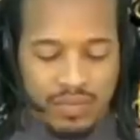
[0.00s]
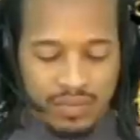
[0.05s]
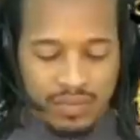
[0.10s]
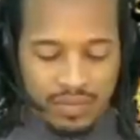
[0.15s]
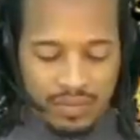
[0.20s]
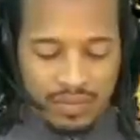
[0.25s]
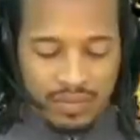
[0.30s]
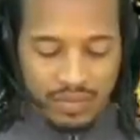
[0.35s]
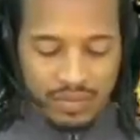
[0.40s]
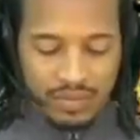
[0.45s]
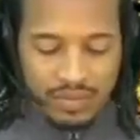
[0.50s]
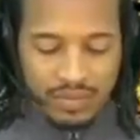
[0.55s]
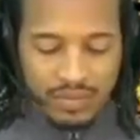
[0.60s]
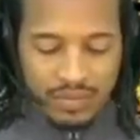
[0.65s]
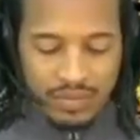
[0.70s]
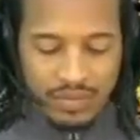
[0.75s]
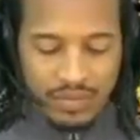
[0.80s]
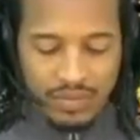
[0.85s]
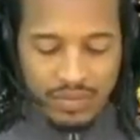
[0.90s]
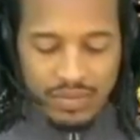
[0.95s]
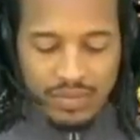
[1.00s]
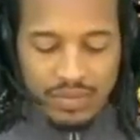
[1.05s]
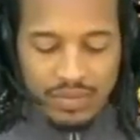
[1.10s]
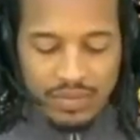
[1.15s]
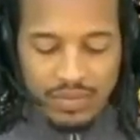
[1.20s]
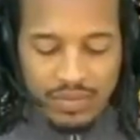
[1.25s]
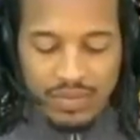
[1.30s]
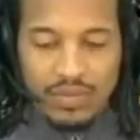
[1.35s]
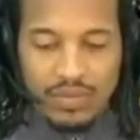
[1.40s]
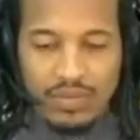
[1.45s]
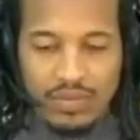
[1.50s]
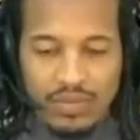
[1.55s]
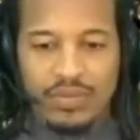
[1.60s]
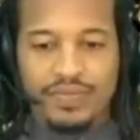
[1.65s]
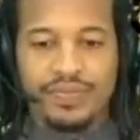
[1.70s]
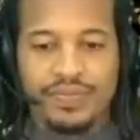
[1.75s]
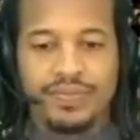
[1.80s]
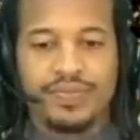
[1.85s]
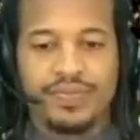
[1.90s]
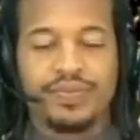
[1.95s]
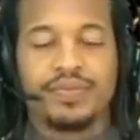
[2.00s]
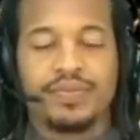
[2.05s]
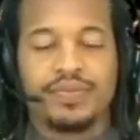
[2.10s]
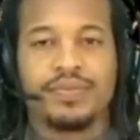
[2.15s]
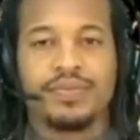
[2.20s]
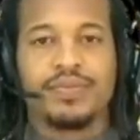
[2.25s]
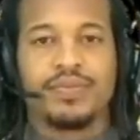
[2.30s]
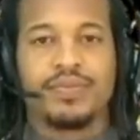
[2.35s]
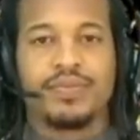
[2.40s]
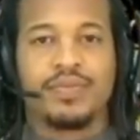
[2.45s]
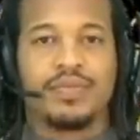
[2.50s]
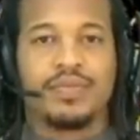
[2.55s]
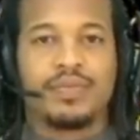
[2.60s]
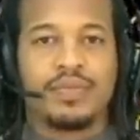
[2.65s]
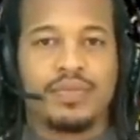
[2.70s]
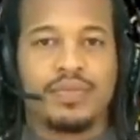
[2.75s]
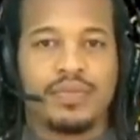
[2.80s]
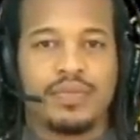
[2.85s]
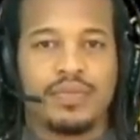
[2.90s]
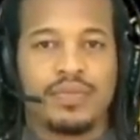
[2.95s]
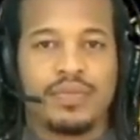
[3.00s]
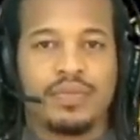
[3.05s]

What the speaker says: This person isn't speaking.